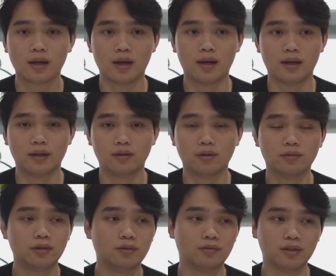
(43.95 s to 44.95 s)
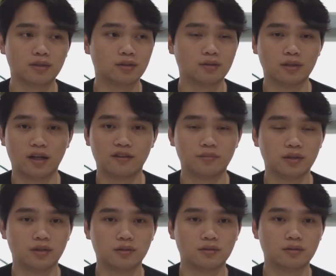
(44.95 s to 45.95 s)
and only recently I've
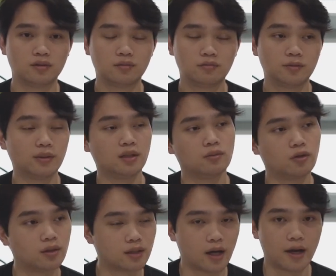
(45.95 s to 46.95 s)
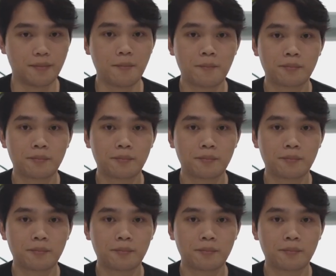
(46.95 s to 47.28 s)
been spending more time,